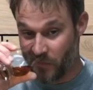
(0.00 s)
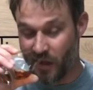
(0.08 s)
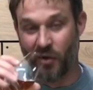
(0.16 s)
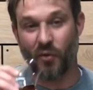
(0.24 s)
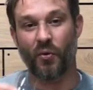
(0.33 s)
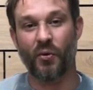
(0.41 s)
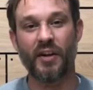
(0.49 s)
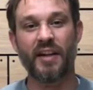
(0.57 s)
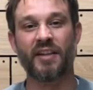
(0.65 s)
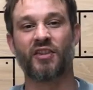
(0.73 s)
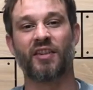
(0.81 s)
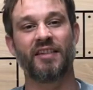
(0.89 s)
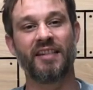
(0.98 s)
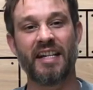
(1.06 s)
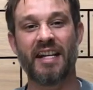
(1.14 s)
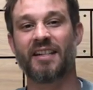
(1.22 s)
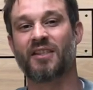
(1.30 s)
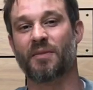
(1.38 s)
A rich,
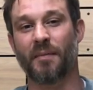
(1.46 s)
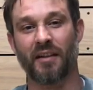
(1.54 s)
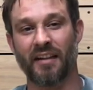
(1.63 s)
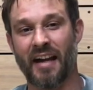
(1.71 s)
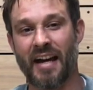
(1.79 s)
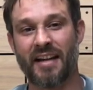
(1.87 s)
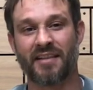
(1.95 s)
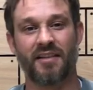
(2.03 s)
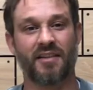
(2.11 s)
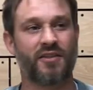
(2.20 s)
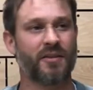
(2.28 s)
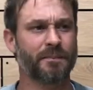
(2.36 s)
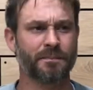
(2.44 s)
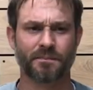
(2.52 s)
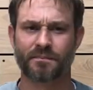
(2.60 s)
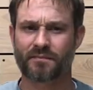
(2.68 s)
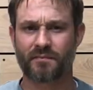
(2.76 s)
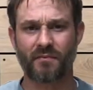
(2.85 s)
dense molasses,
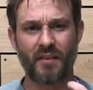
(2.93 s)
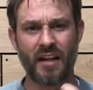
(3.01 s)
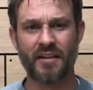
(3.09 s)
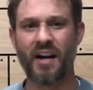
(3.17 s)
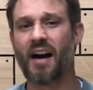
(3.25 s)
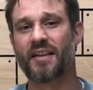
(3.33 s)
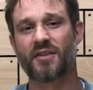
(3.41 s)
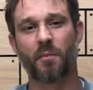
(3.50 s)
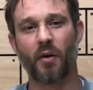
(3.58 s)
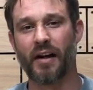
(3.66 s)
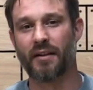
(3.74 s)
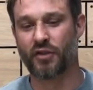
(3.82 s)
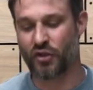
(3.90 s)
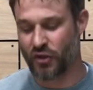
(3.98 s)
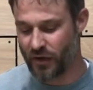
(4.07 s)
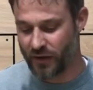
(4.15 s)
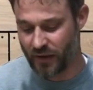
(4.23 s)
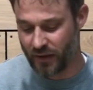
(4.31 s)
nice brown
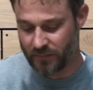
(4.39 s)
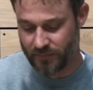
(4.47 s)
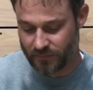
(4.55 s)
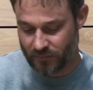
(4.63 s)
sugar.